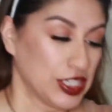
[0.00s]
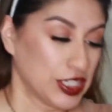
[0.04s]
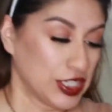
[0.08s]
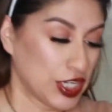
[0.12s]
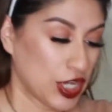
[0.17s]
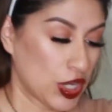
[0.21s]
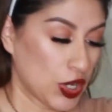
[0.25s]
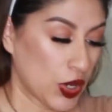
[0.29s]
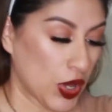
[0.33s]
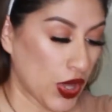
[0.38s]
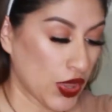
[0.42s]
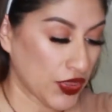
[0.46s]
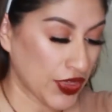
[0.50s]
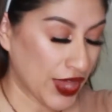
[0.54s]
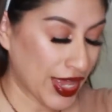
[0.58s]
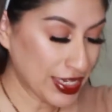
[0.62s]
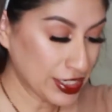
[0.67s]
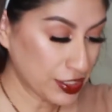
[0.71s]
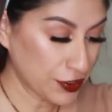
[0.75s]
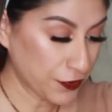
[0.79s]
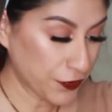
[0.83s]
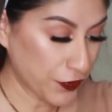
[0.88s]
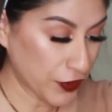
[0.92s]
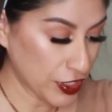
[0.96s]
So
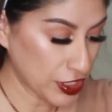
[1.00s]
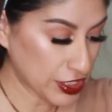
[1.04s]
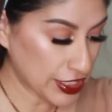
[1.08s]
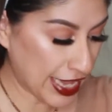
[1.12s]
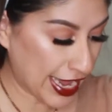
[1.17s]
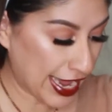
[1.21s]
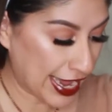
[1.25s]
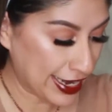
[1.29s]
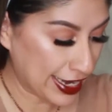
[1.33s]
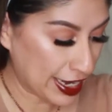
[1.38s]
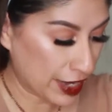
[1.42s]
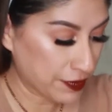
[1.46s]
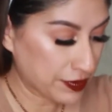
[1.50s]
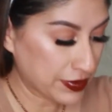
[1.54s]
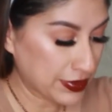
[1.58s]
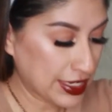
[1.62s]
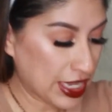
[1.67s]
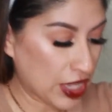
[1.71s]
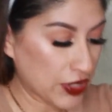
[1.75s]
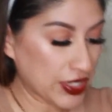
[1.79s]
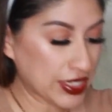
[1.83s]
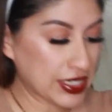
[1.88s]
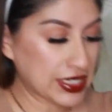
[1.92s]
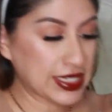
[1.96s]
that's the first item.
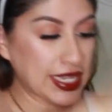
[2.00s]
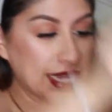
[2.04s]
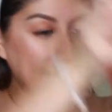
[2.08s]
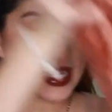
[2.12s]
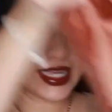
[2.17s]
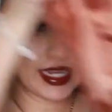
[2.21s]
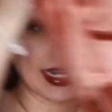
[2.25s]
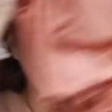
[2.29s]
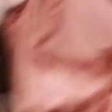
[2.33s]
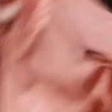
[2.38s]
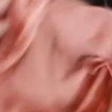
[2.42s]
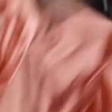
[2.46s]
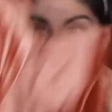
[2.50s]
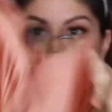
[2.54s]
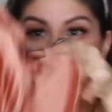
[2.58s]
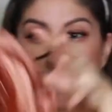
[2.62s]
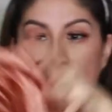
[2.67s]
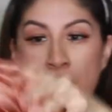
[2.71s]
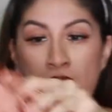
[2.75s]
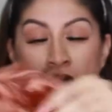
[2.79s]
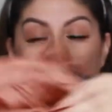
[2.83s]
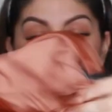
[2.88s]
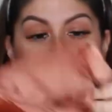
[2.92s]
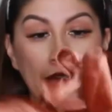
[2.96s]
Now the second
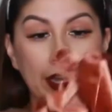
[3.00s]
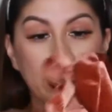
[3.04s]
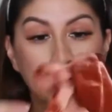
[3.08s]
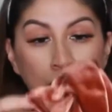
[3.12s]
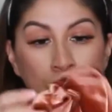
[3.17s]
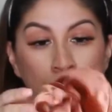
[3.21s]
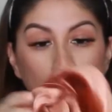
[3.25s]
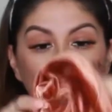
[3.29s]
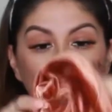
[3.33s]
item, I